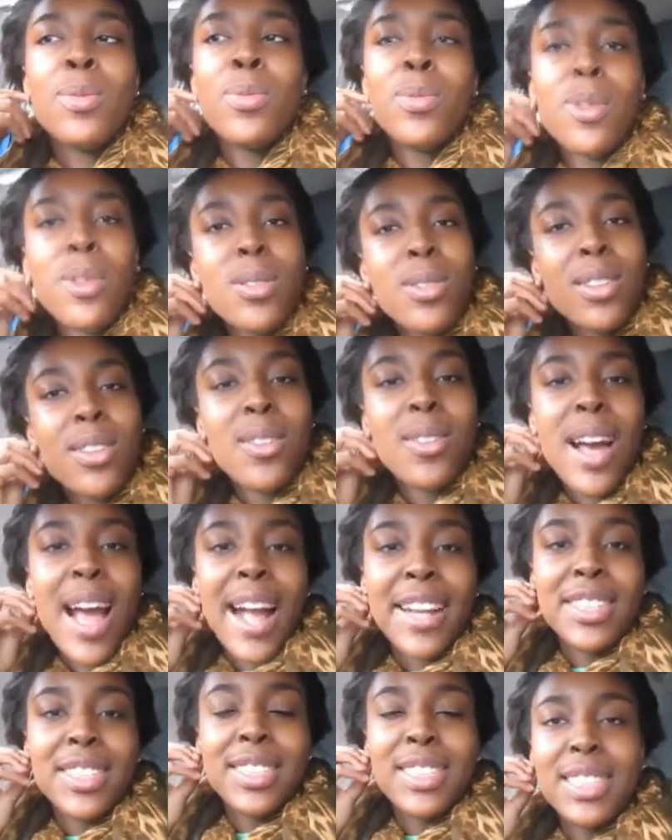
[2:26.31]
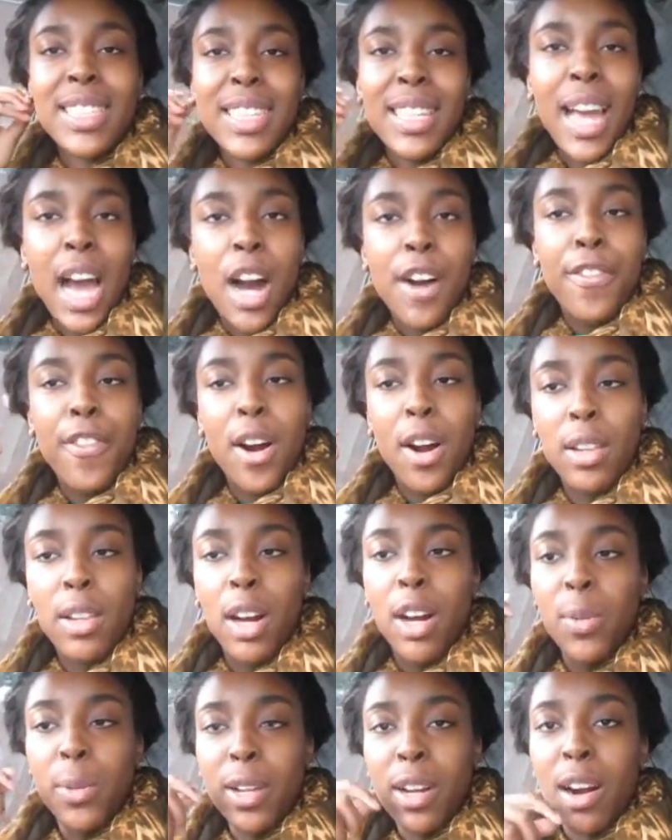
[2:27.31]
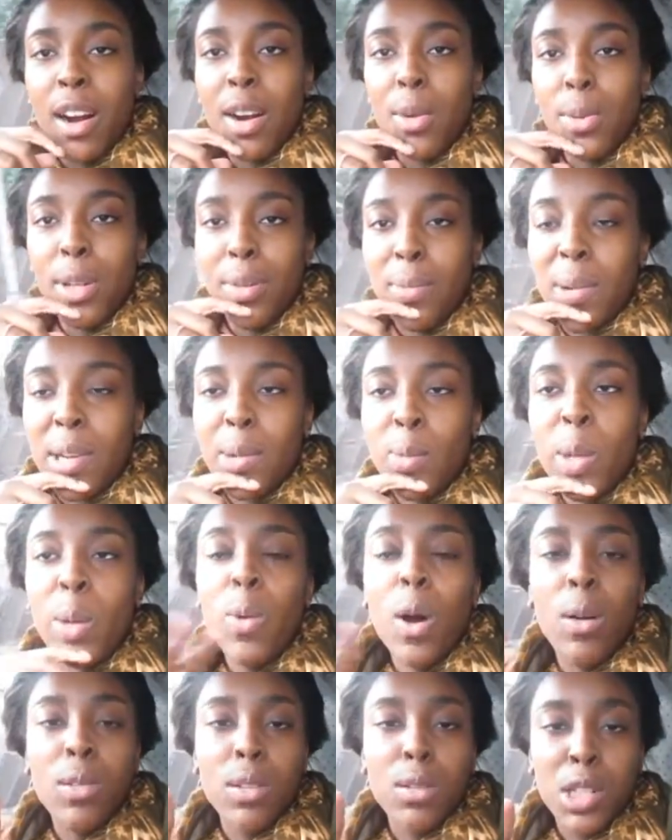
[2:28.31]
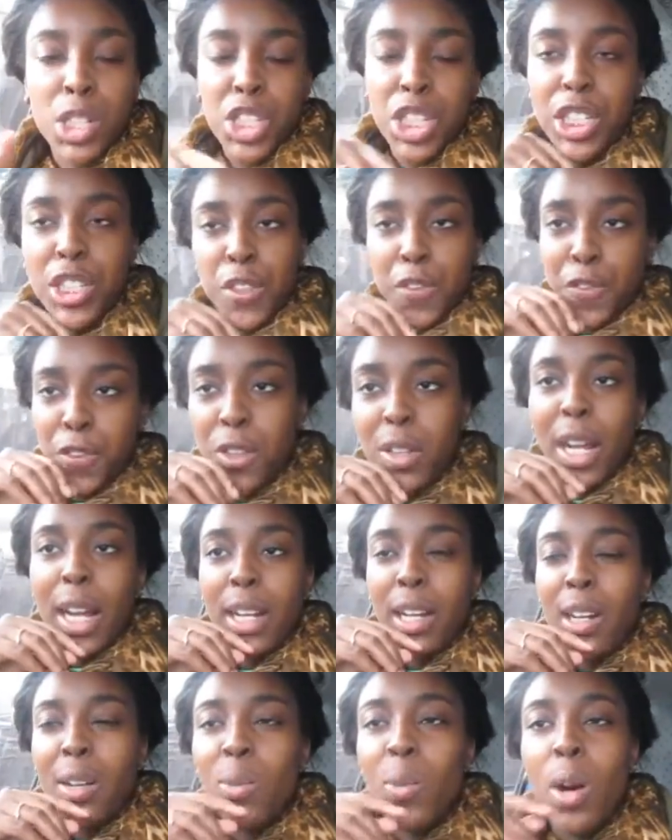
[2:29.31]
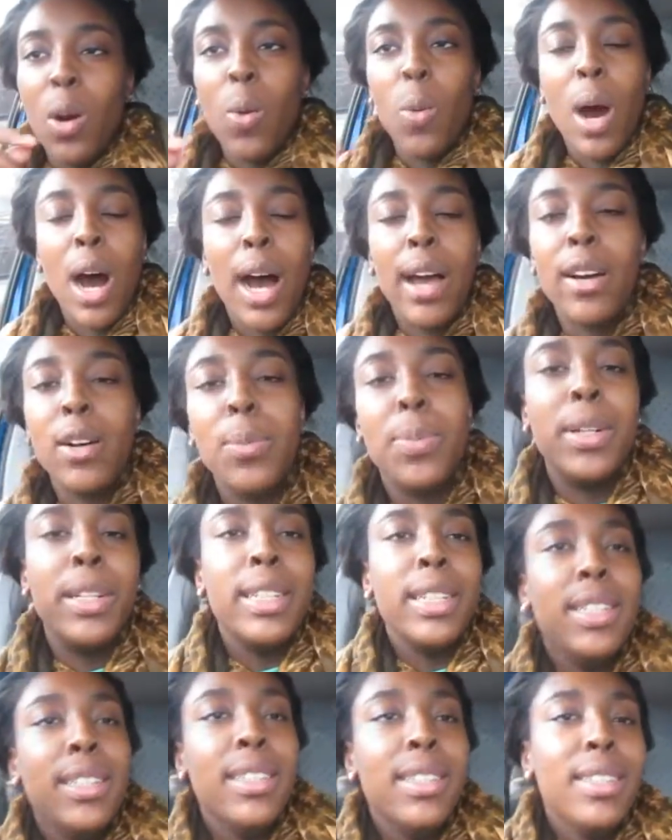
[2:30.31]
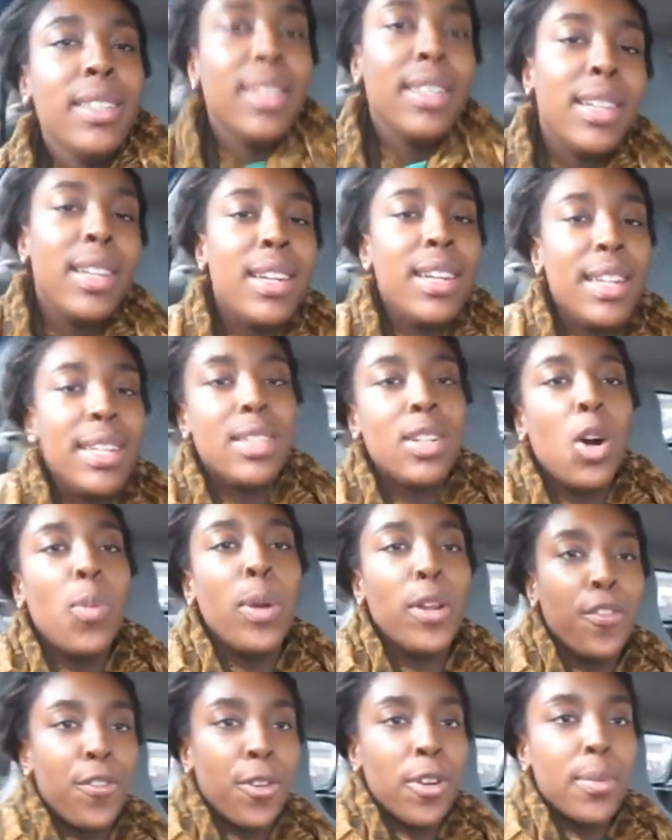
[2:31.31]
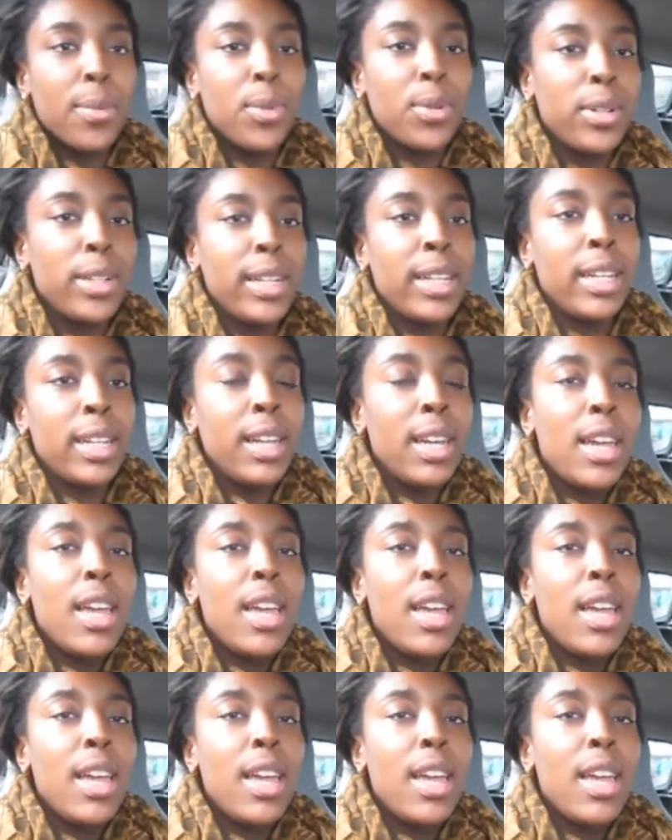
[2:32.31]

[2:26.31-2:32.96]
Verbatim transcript: we're gonna go actually see how far along we are. We we, we won't know the gender for like a, a while, but he's hoping for a boy.